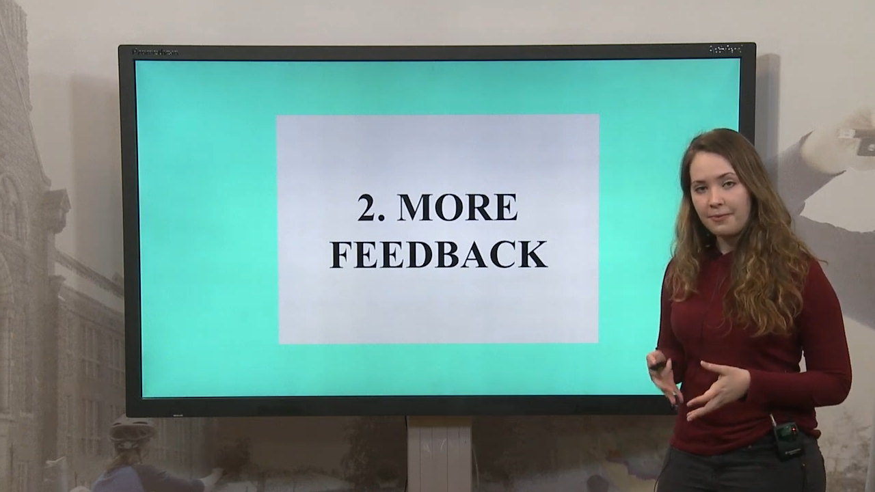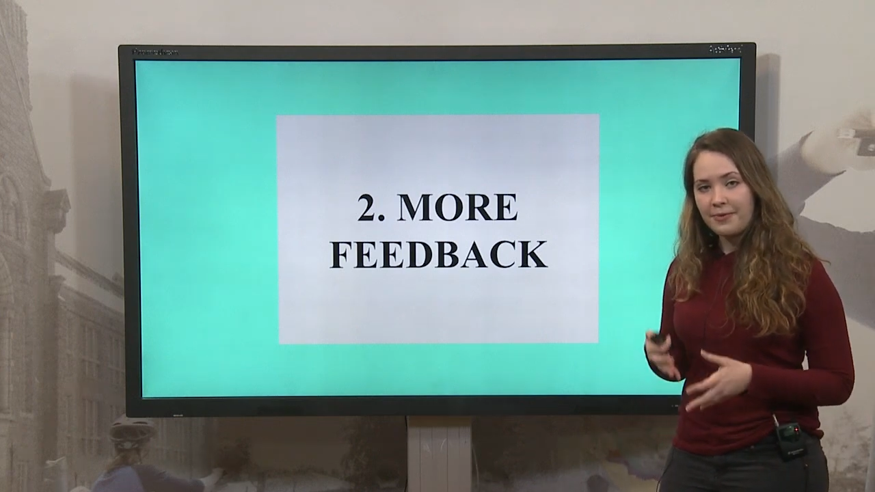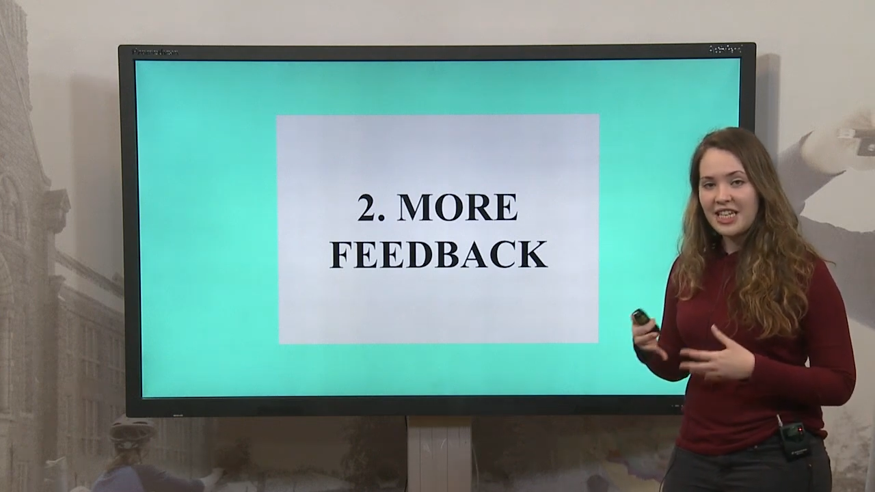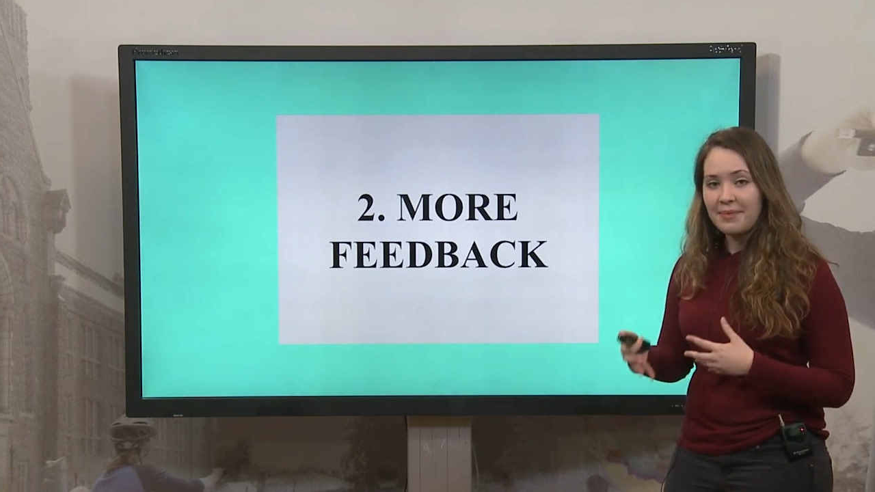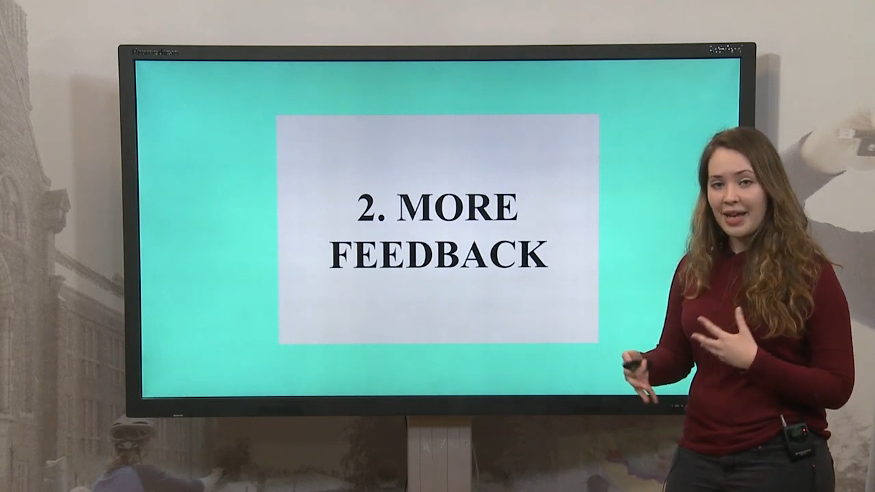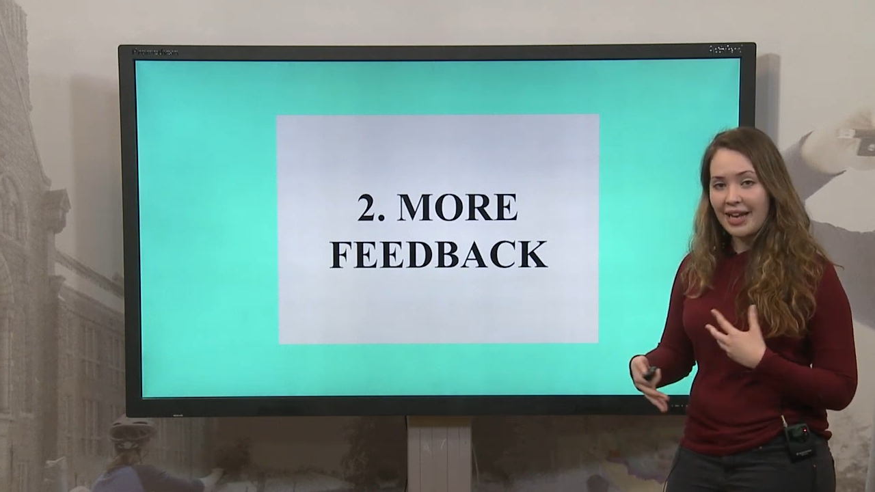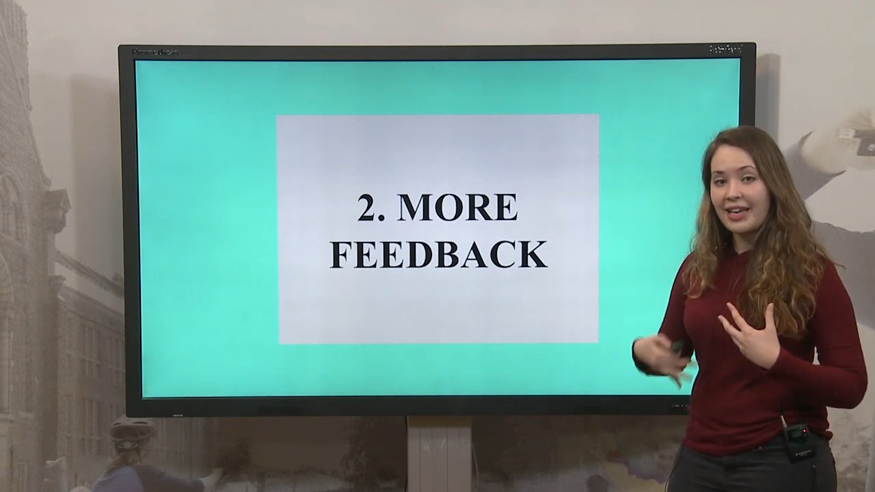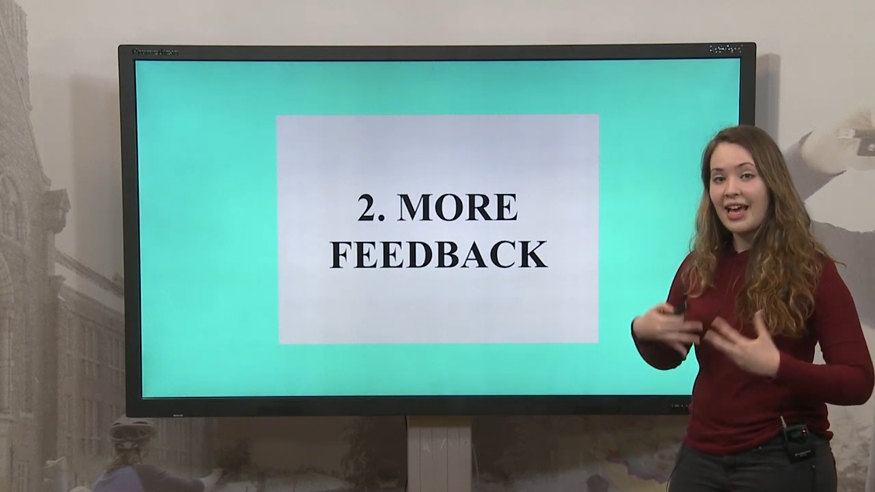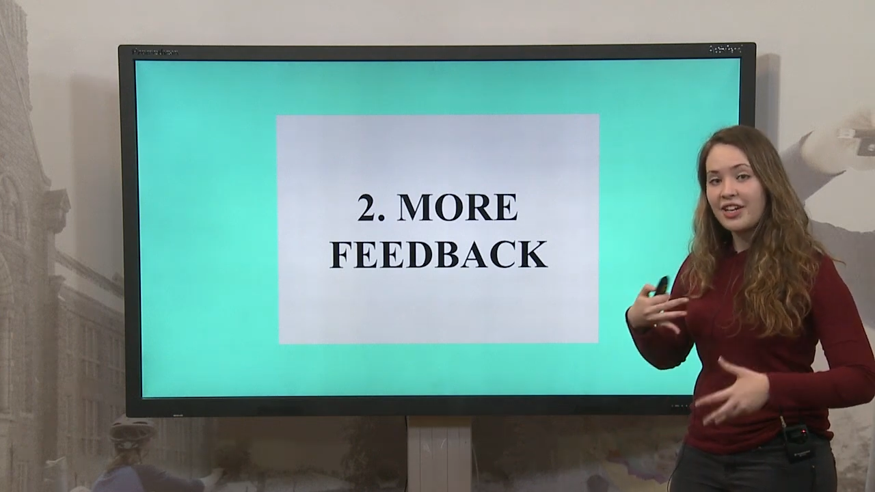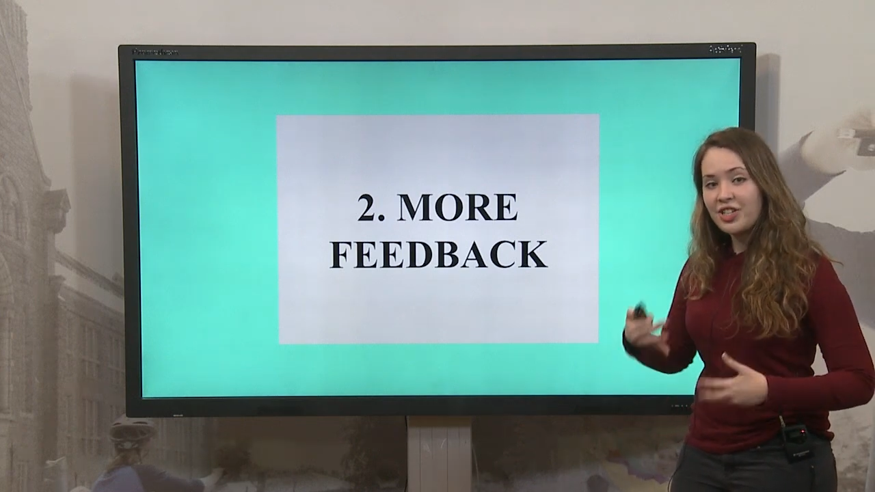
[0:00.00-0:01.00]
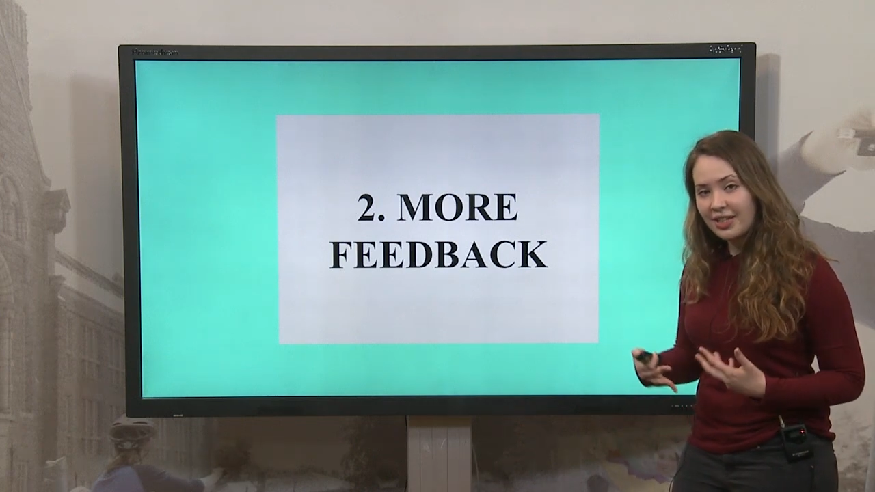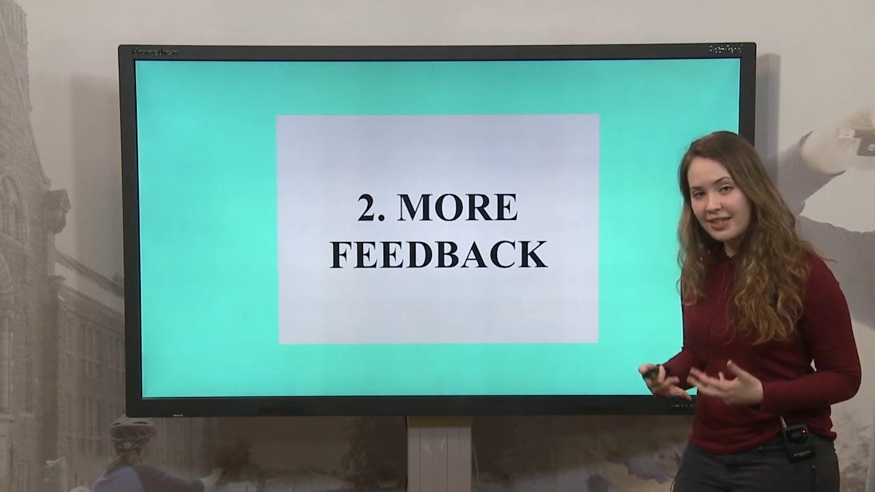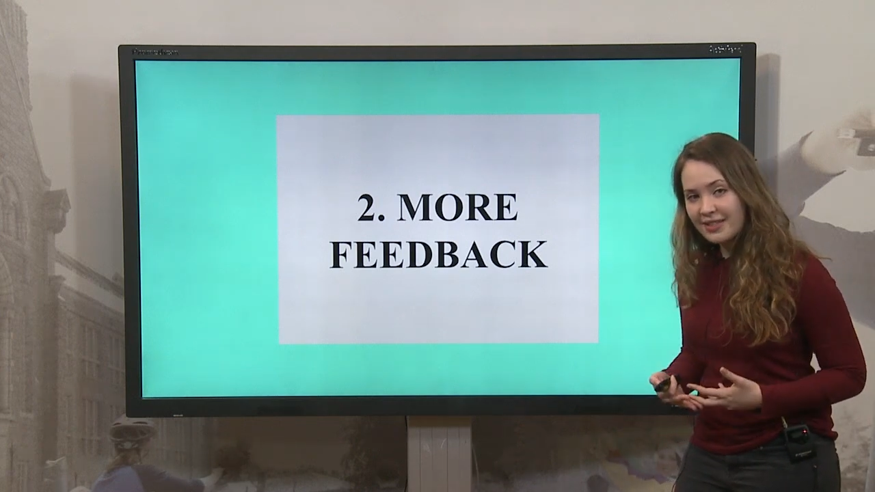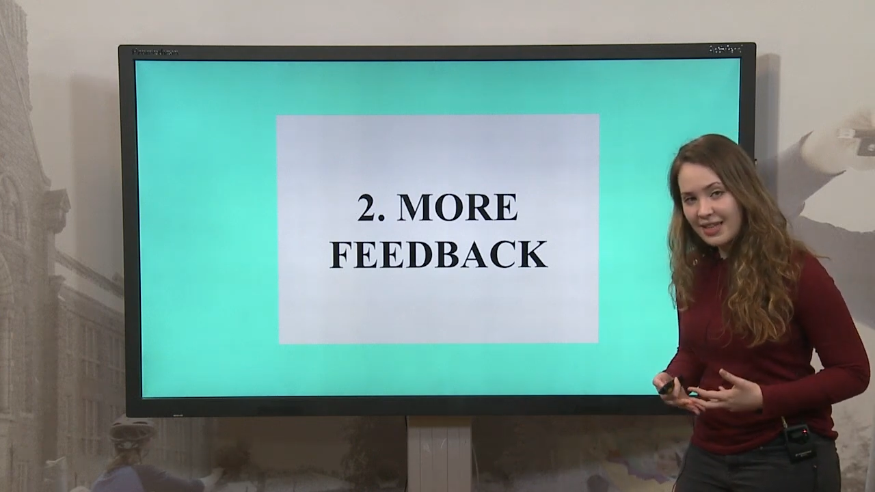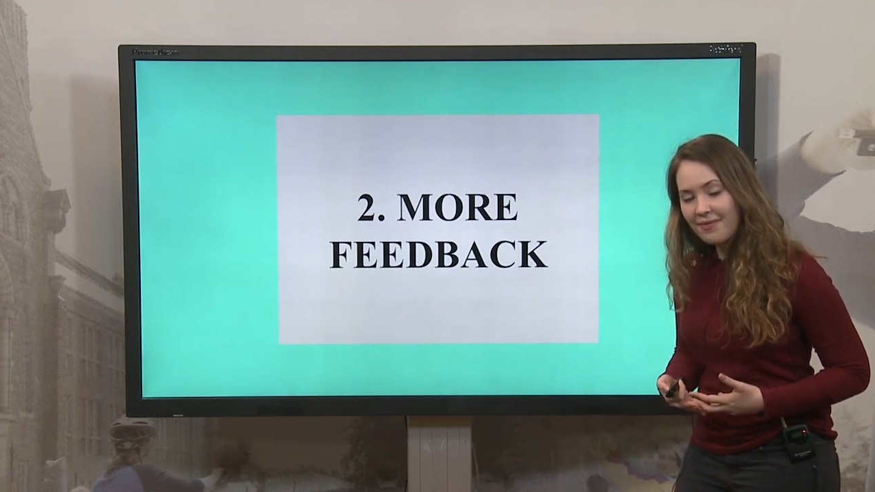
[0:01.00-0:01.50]
feedback actually
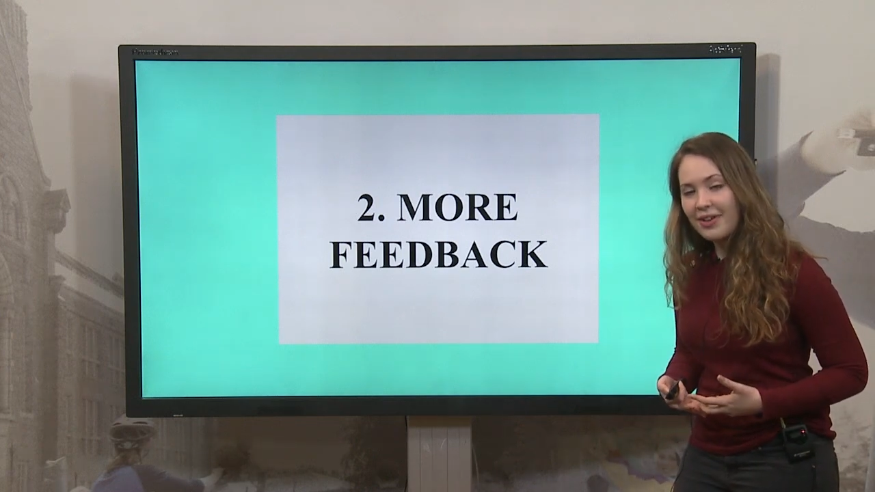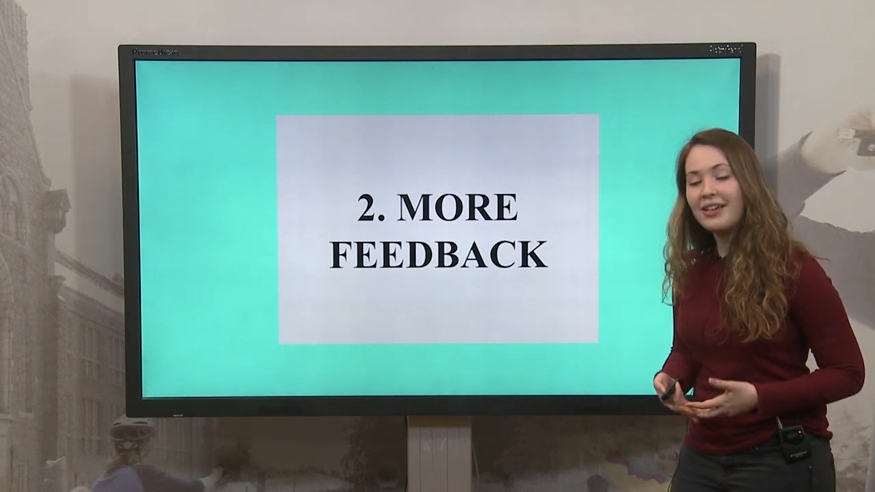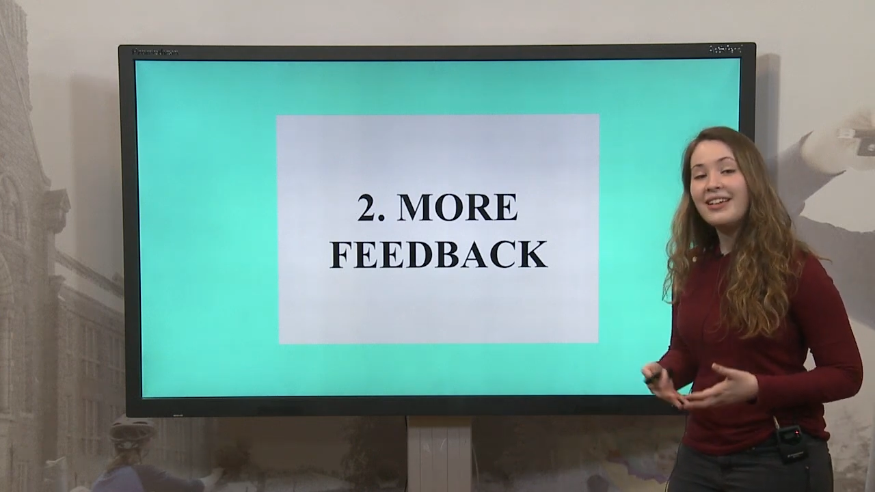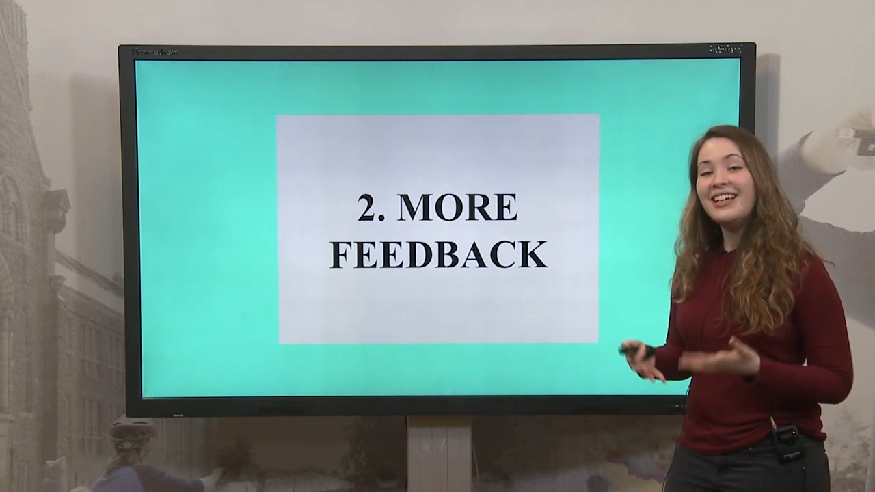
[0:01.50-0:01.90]
is given.